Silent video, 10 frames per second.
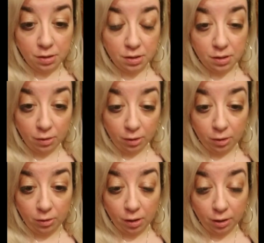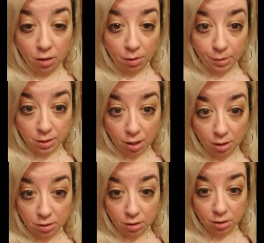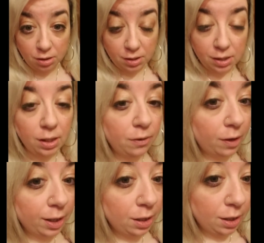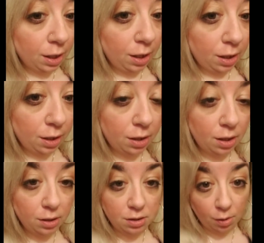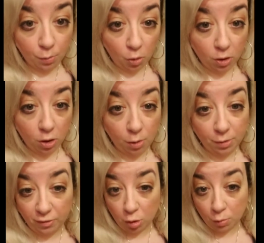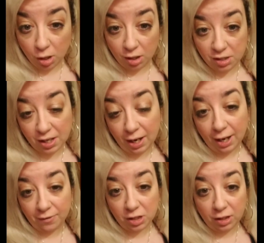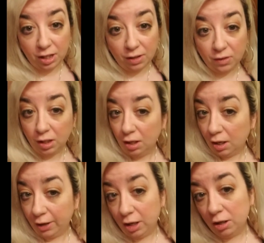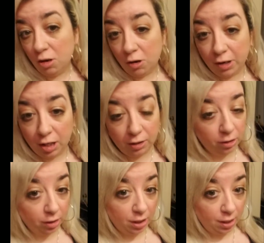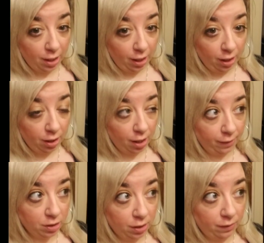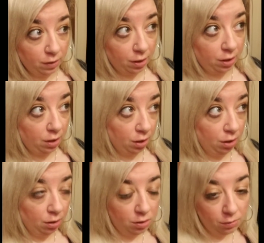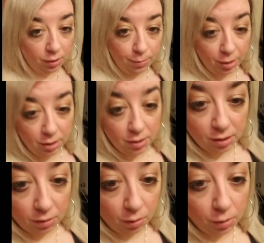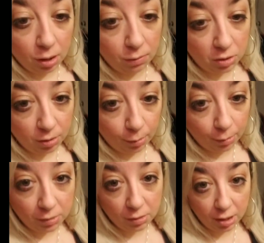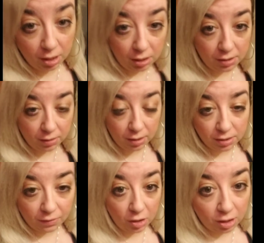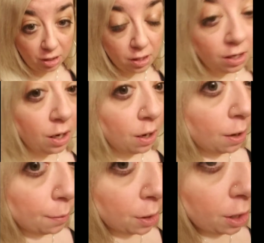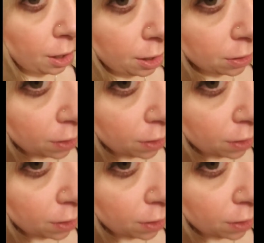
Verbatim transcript: So I called my doctor to see if I could get in tomorrow before work because I have to leave. I got called in early today. I have to leave in like 20 minutes to go to work, which I'm almost ready, so that's fine. But